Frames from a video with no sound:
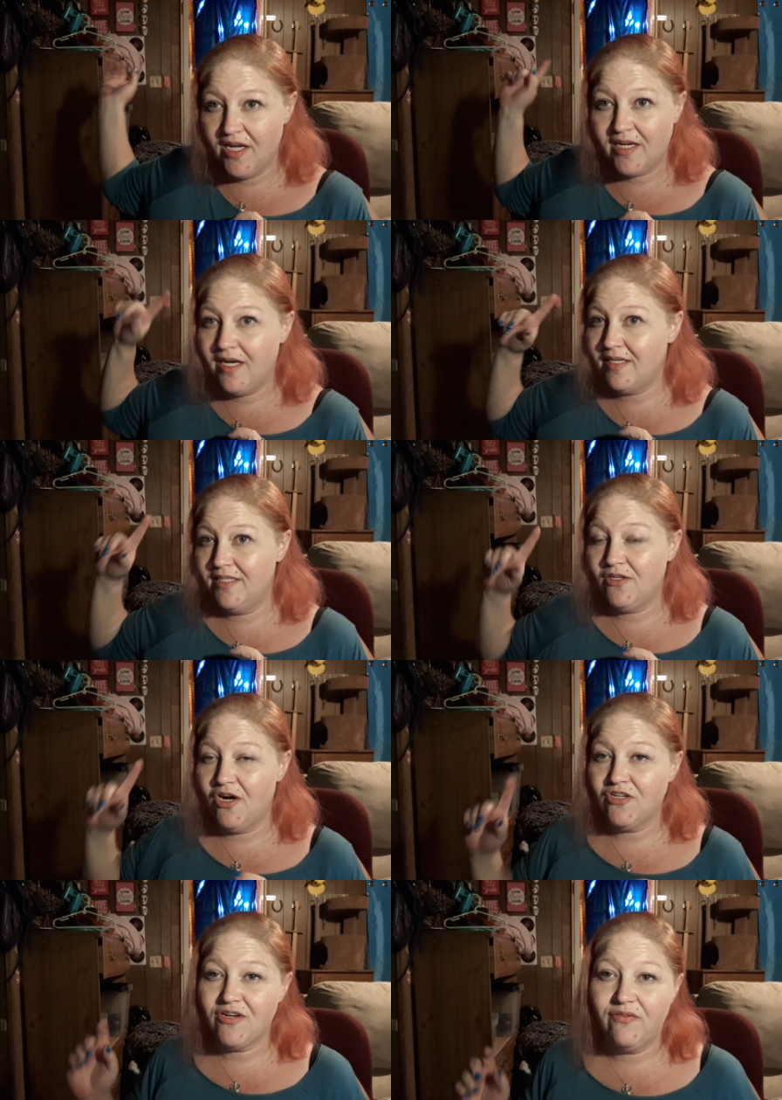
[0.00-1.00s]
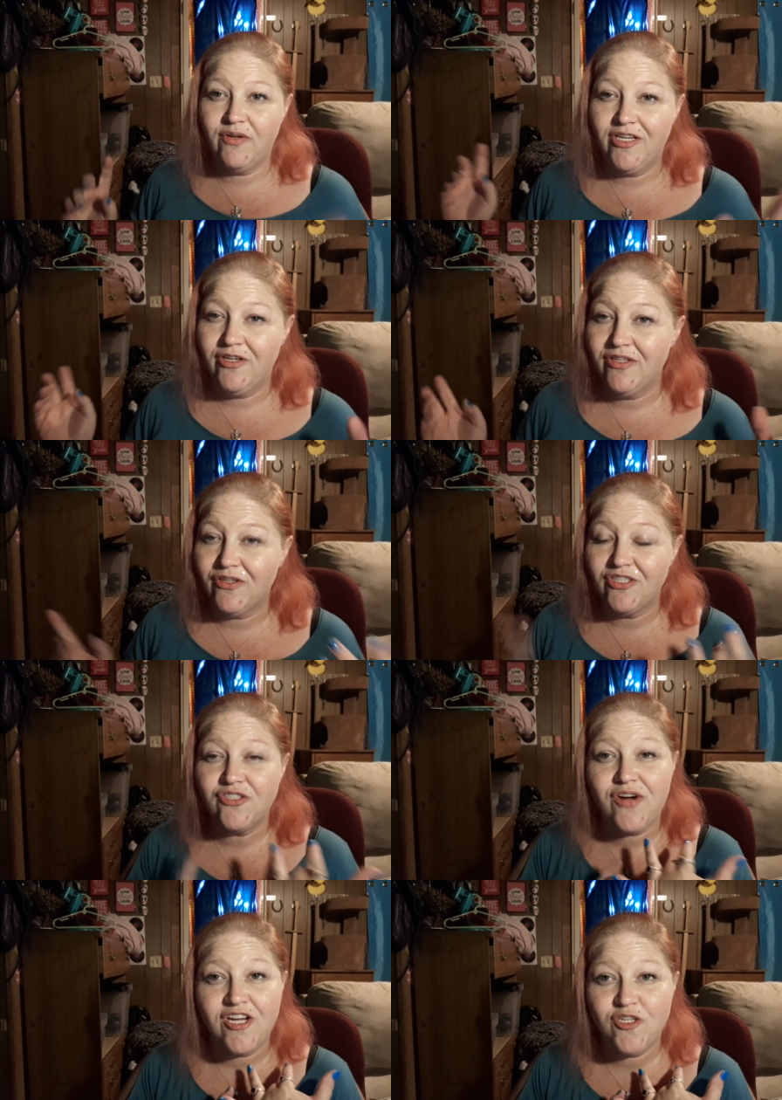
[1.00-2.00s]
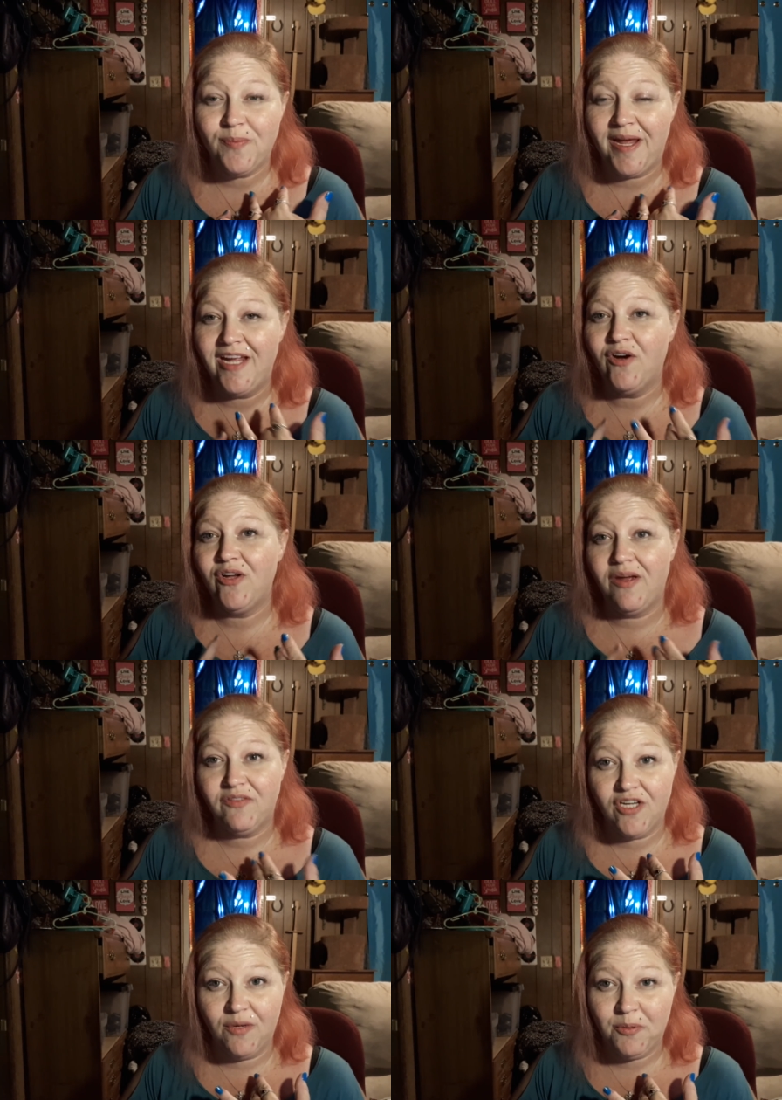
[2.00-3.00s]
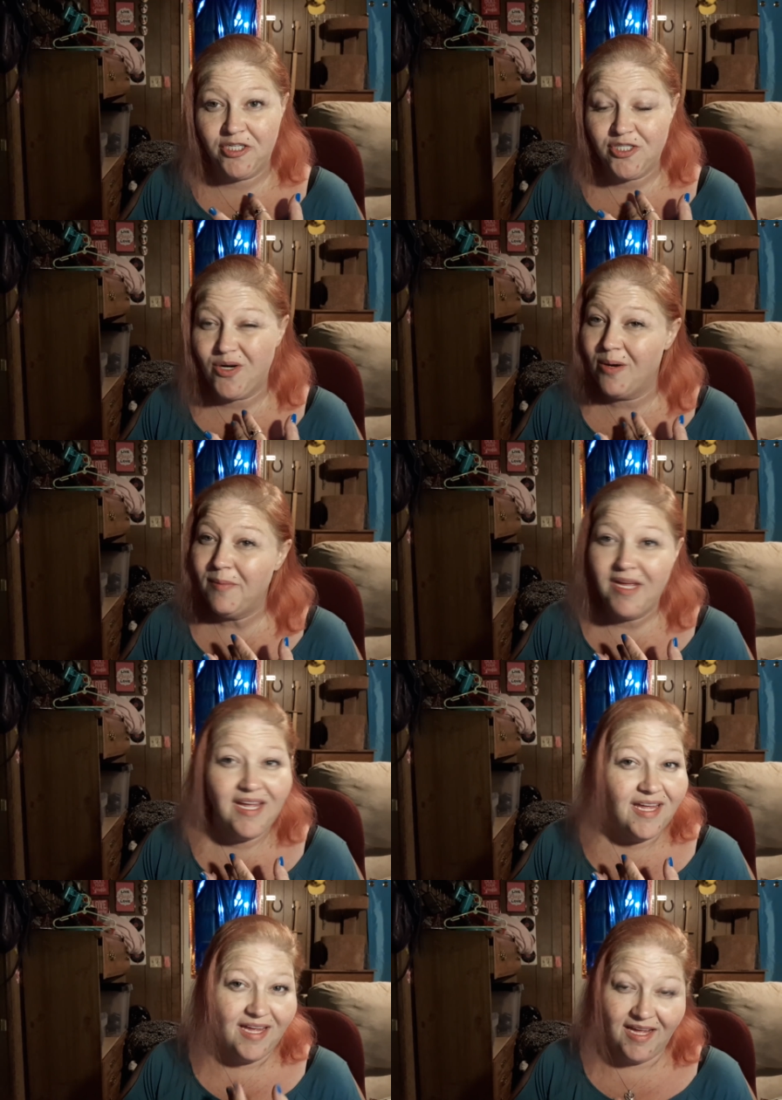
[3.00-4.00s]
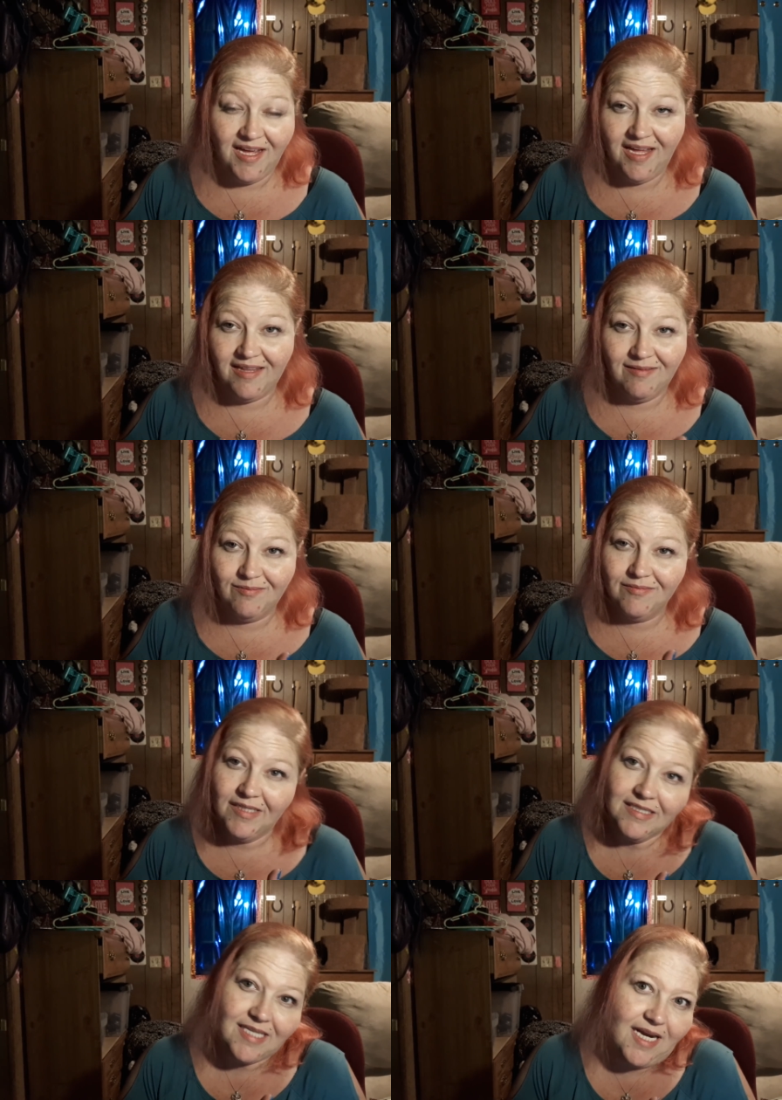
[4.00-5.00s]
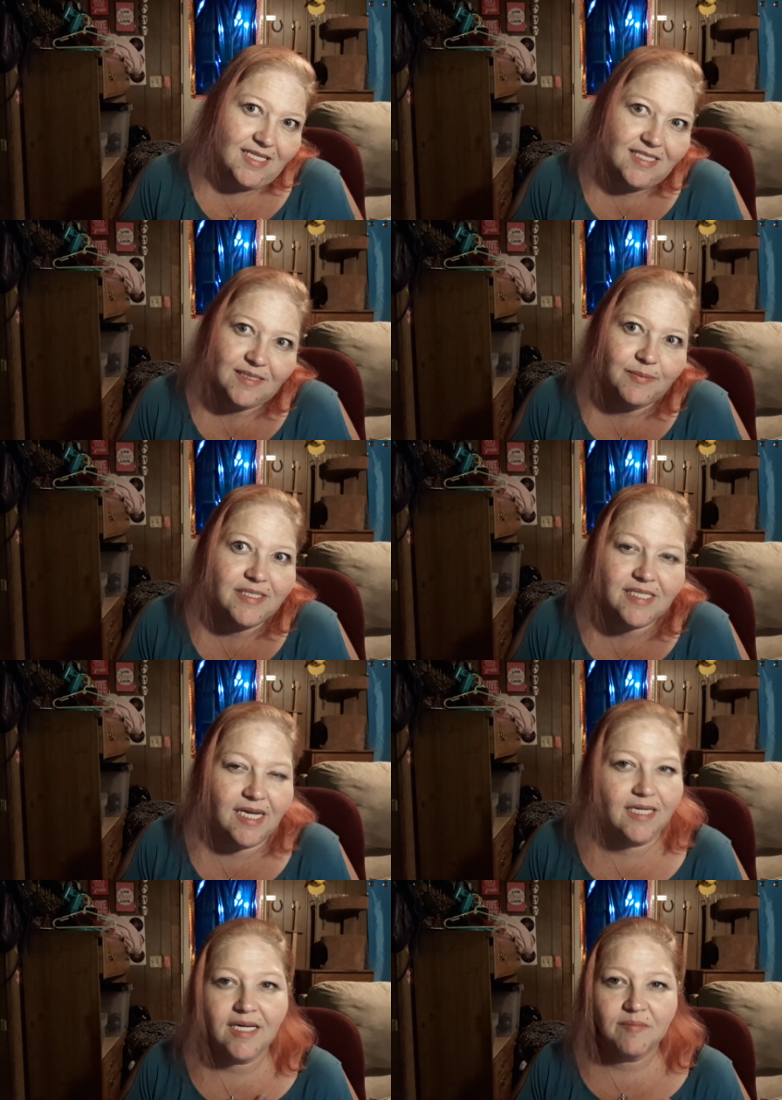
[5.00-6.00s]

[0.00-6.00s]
Cutting into our driveway, you're either going to scratch your paint or you have to cut pretty sharp and it's an 86 Mustang.